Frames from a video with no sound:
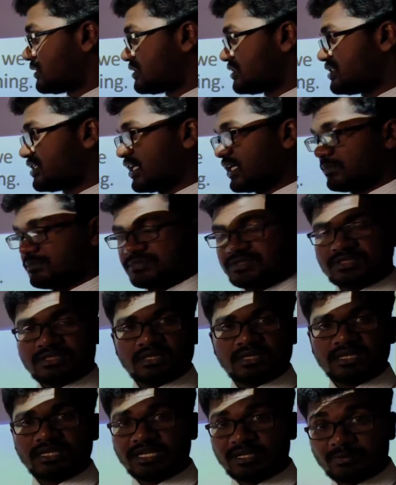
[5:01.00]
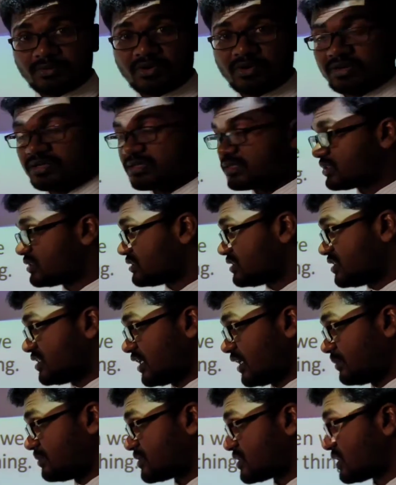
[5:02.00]
James. LeBron
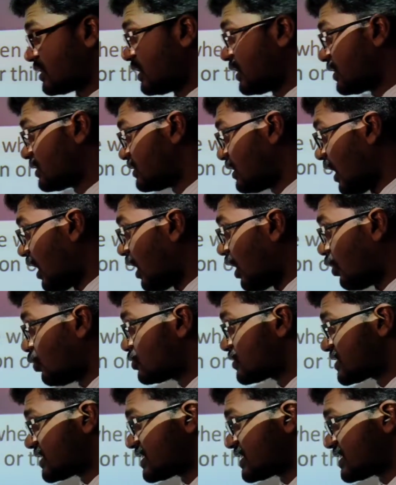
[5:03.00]
James. The house